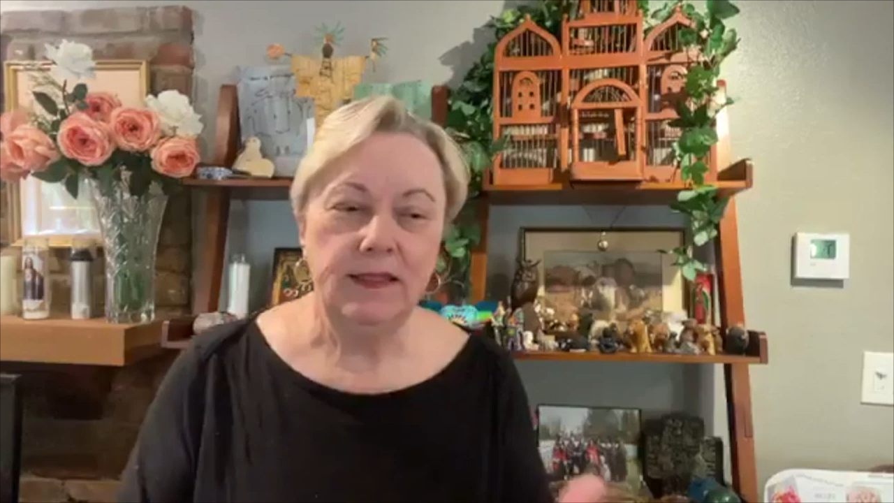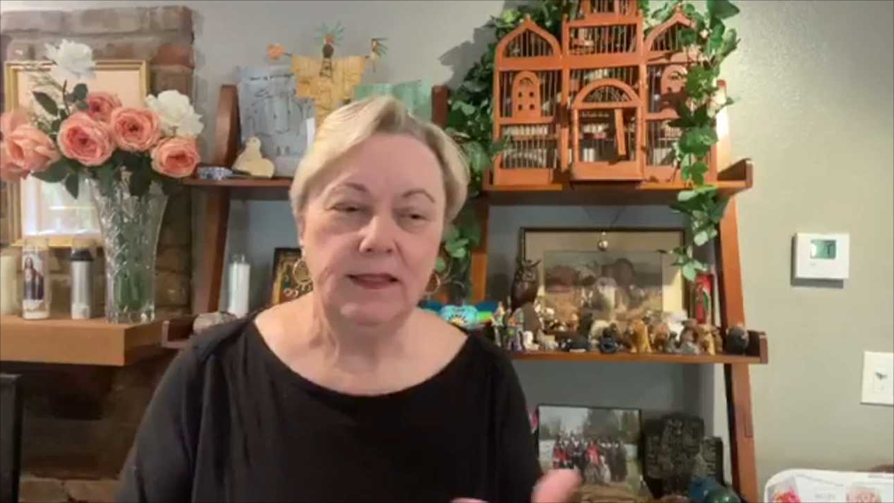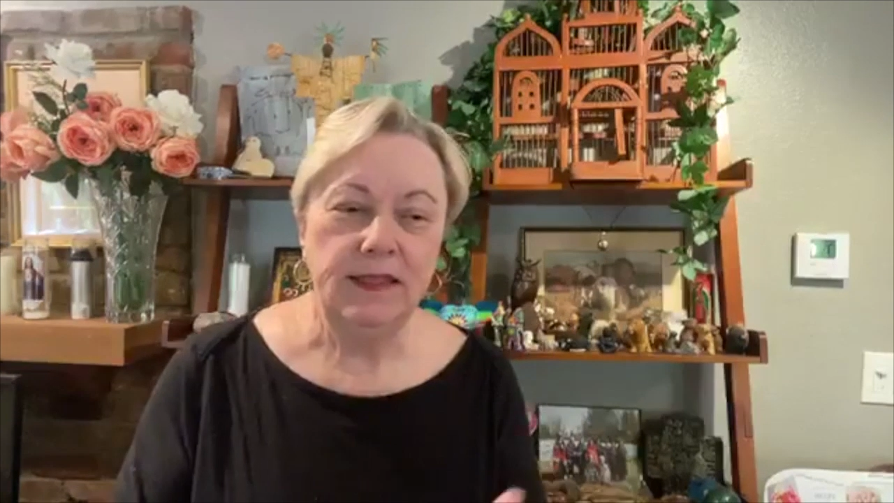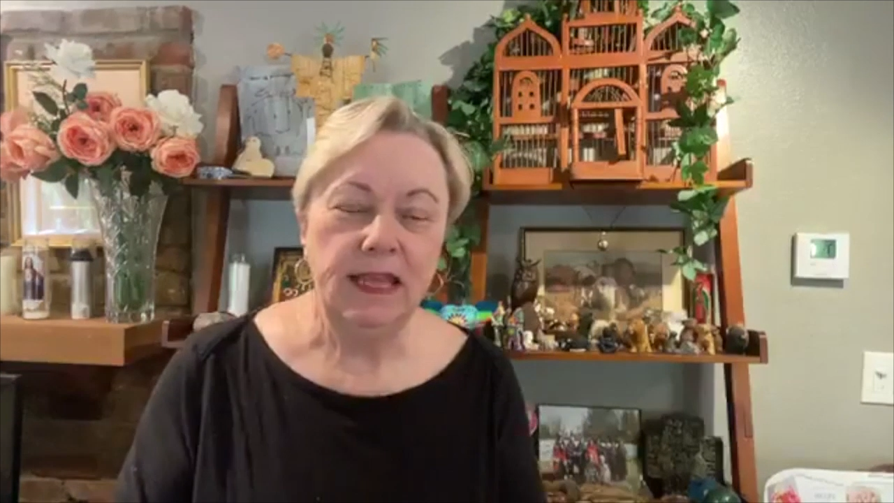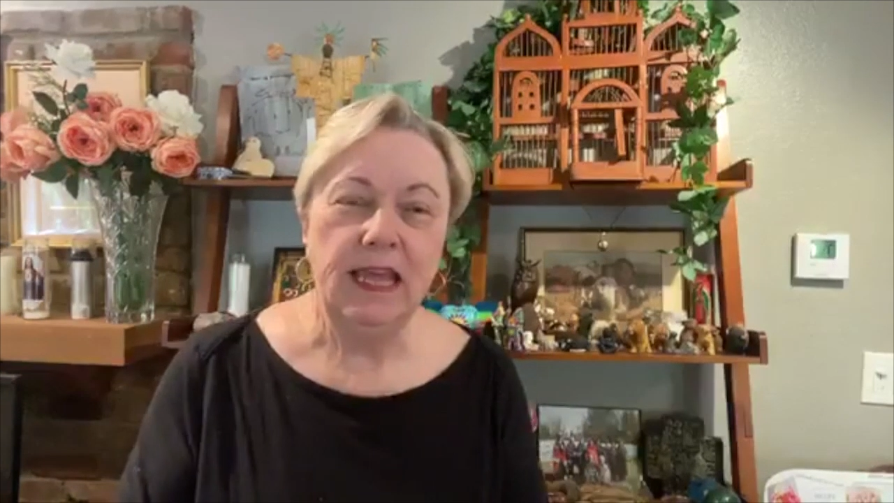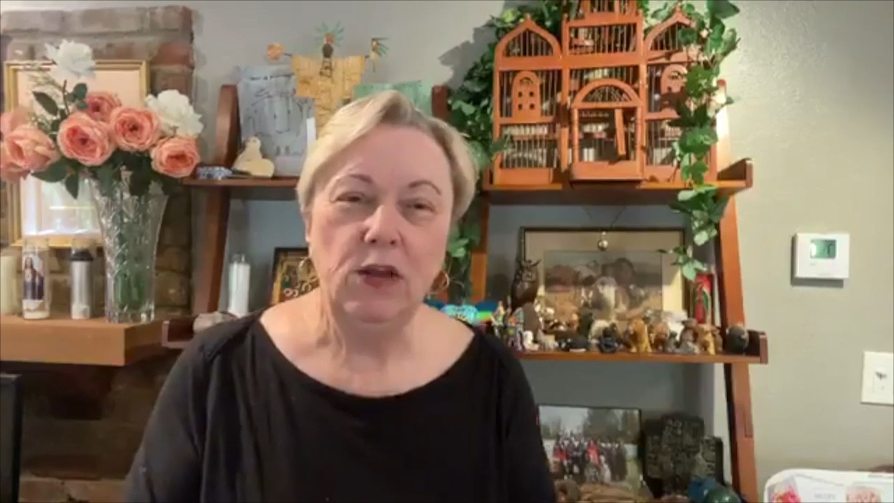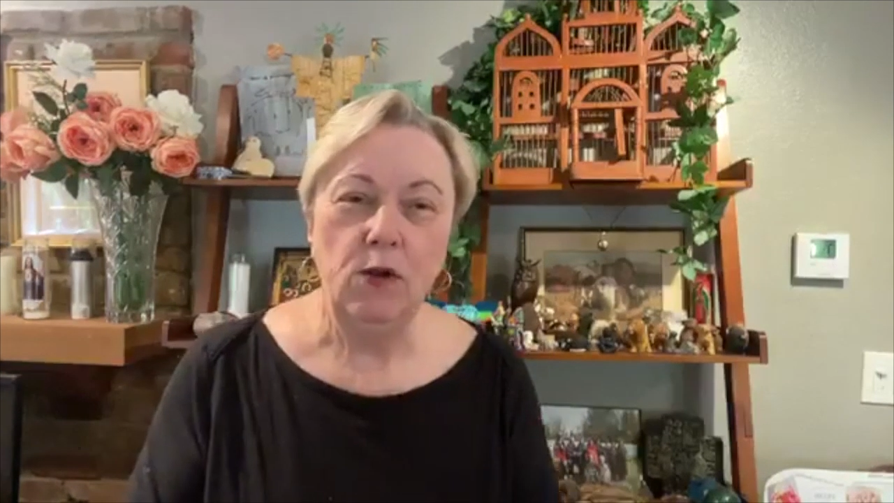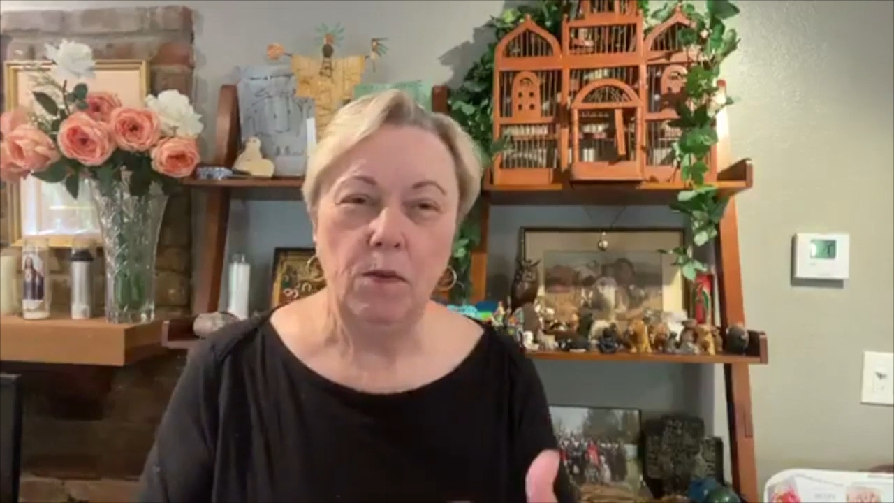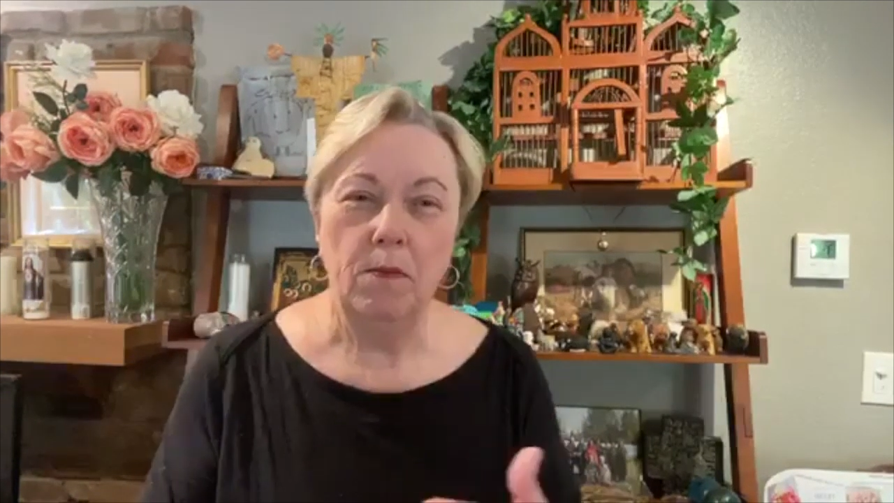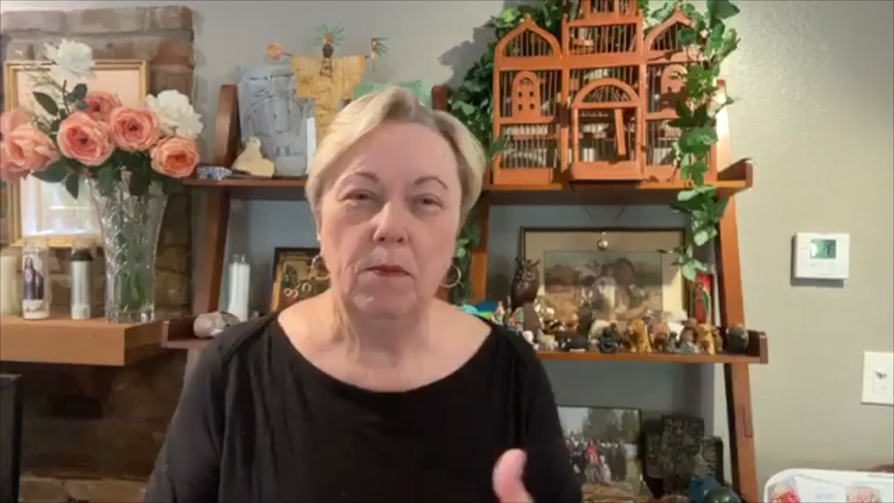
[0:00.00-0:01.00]
the
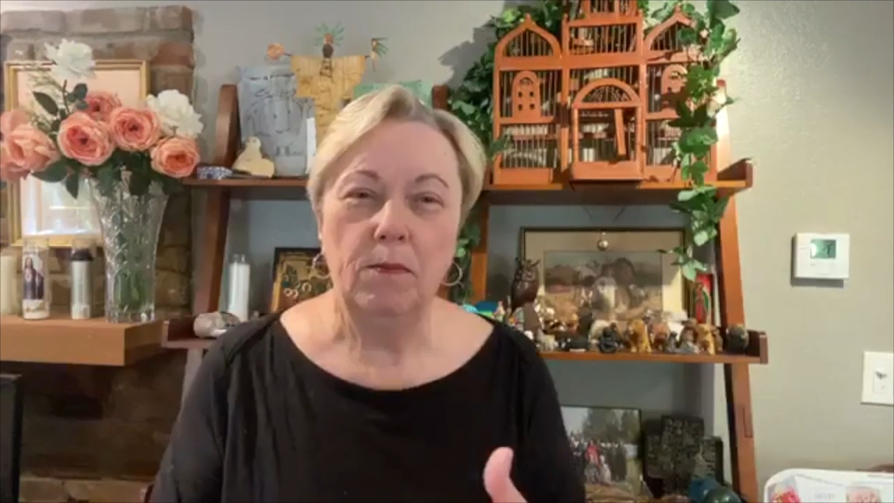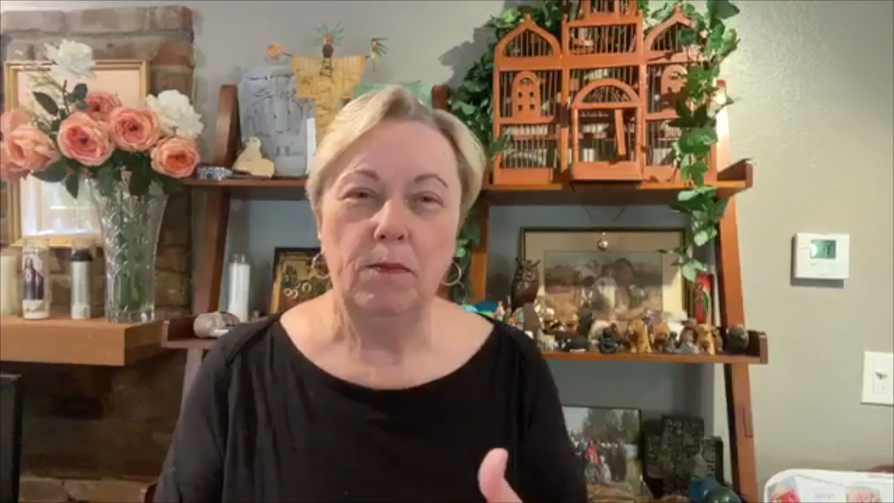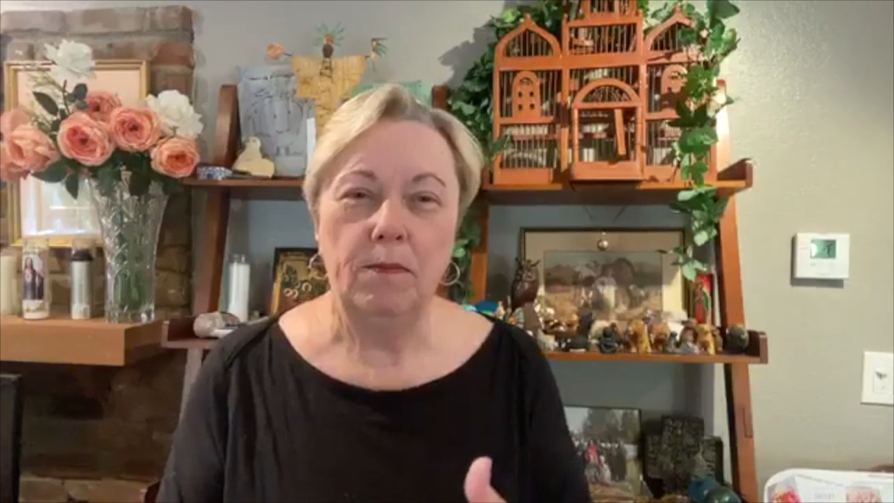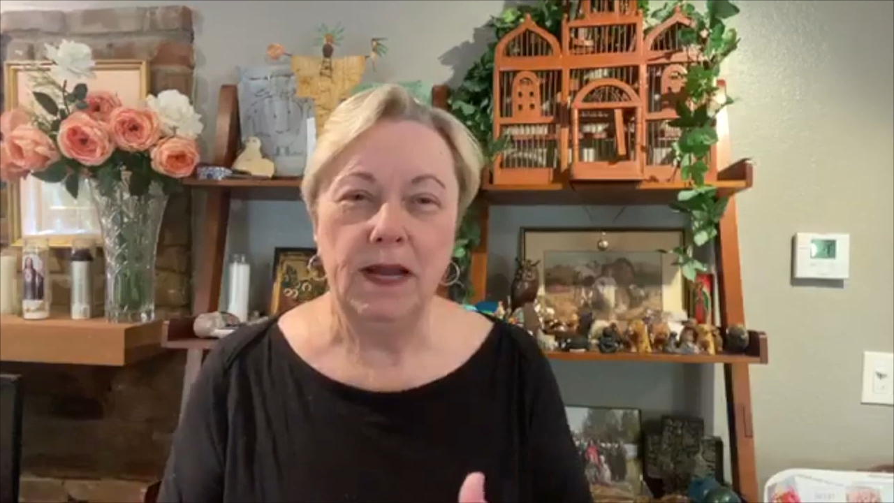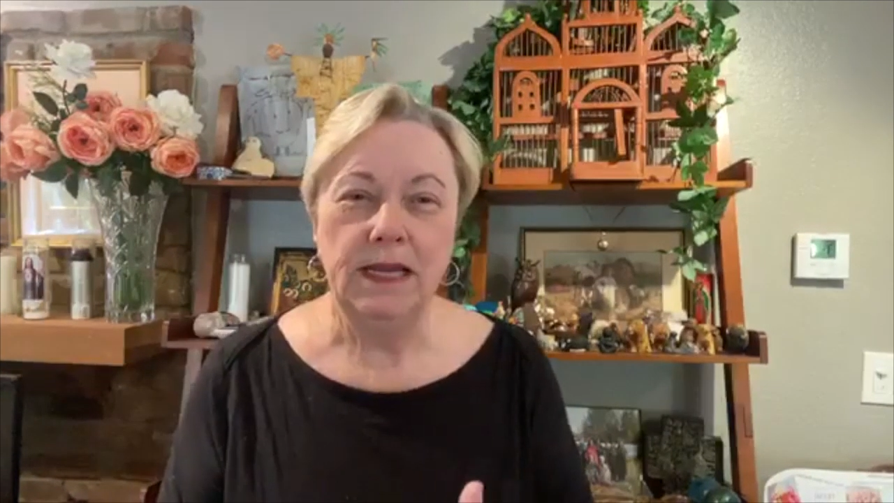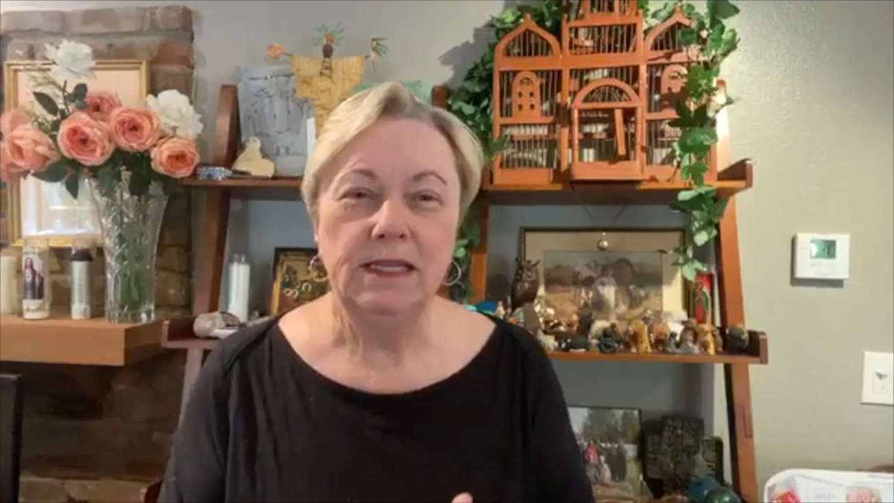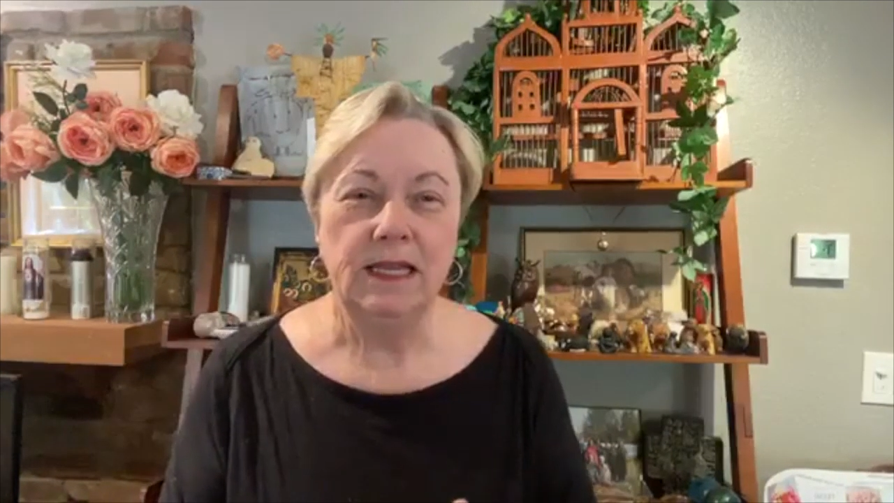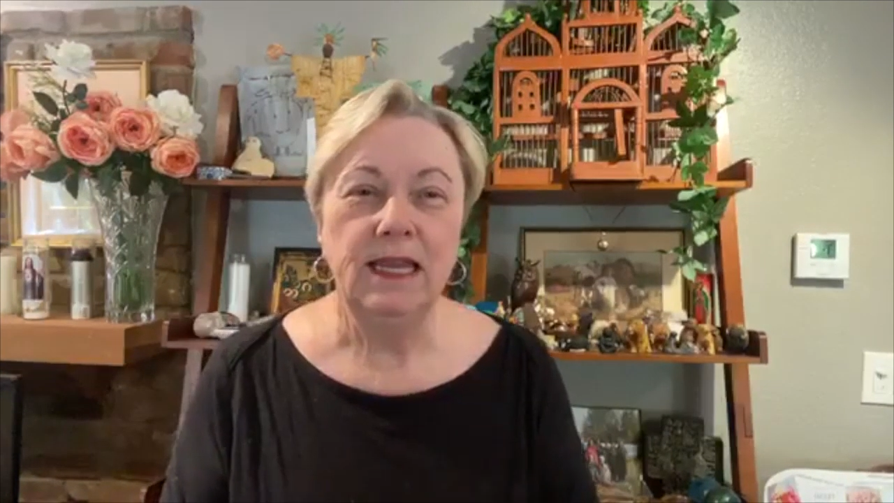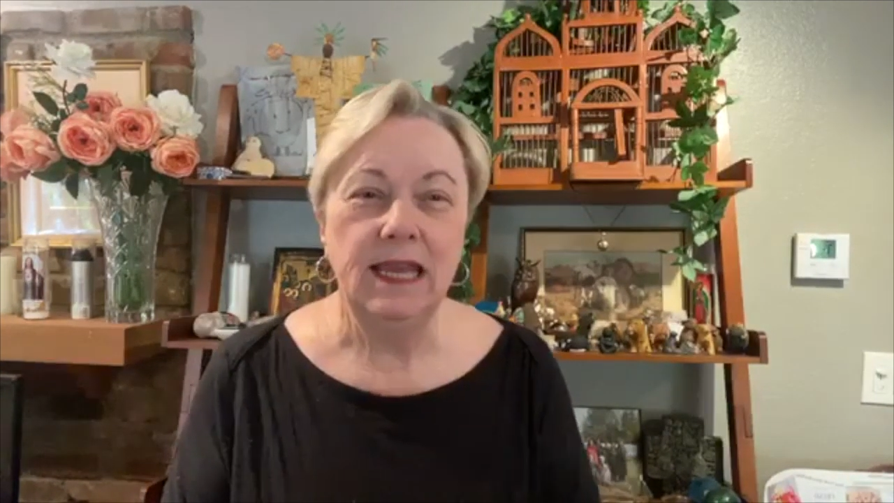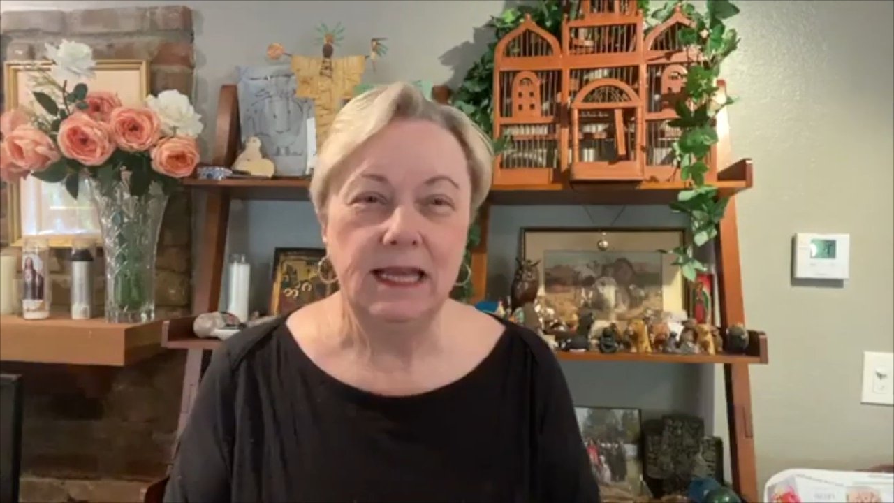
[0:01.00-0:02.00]
eagle might
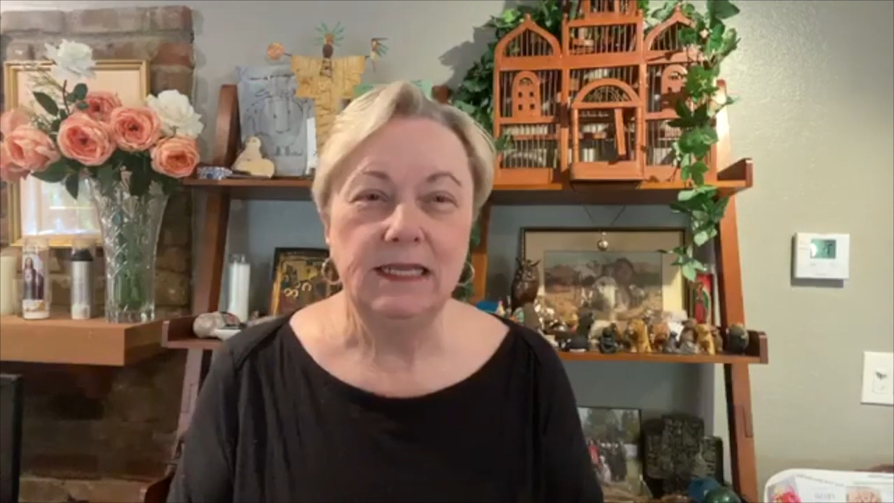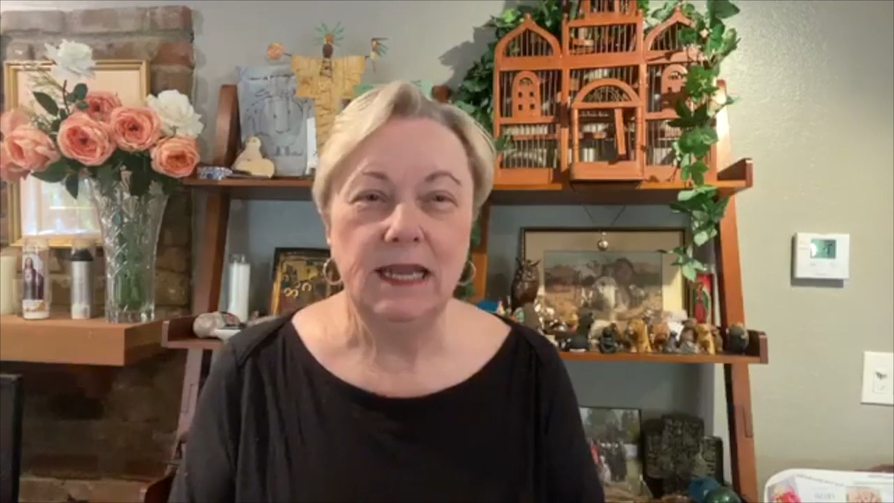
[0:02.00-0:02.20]
say, yes,